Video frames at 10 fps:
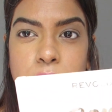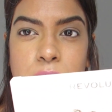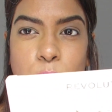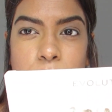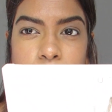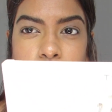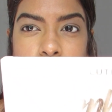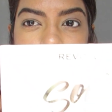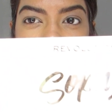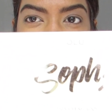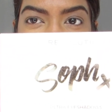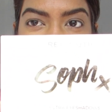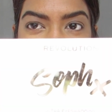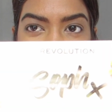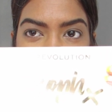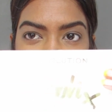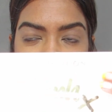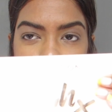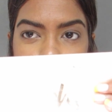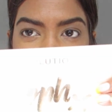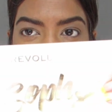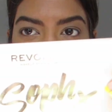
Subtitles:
This one is a great palette if you